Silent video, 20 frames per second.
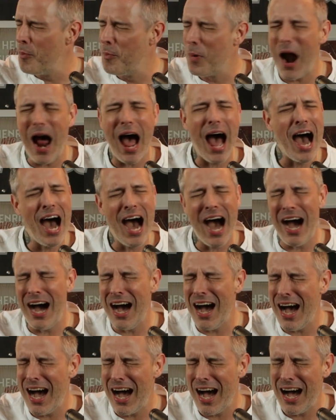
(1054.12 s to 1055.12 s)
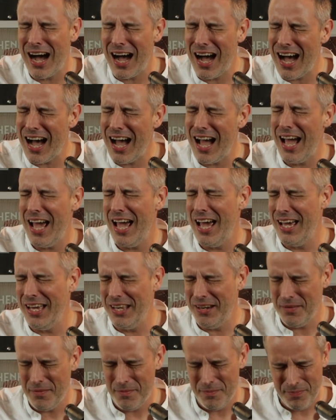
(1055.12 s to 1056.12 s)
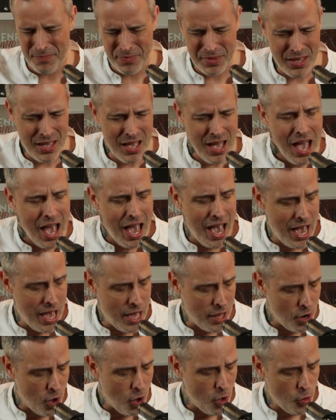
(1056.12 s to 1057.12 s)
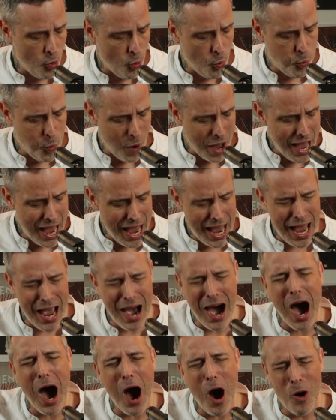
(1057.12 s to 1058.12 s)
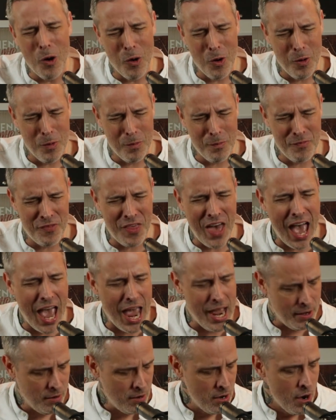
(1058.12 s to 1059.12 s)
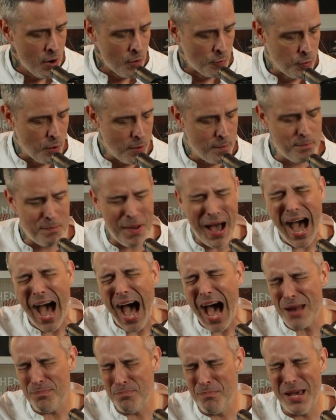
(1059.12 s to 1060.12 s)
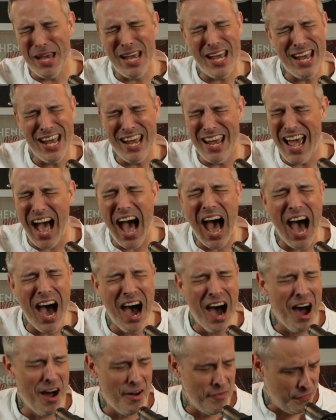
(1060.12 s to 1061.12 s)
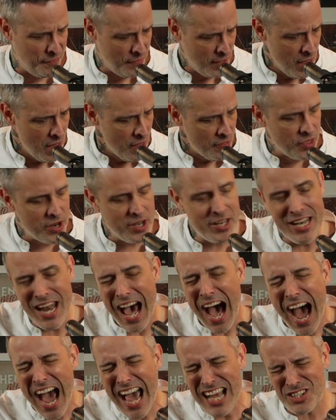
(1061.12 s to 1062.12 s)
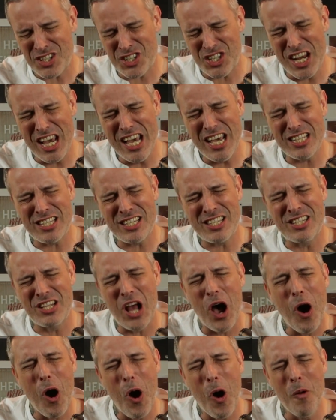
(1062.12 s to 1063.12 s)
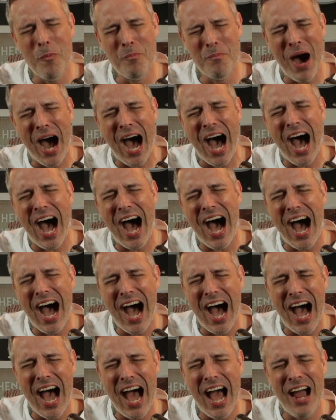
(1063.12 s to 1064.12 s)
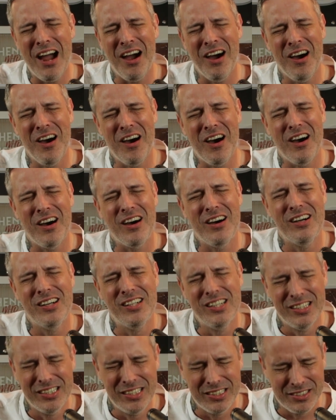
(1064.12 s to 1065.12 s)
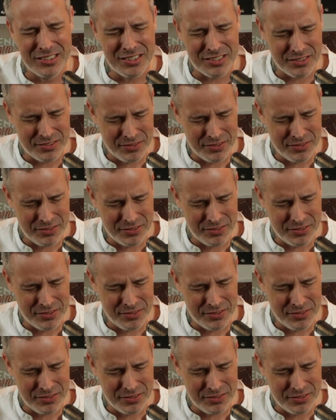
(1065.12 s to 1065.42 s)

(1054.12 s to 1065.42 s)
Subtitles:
bright, and all the way home they remind me of the night she stole my heart.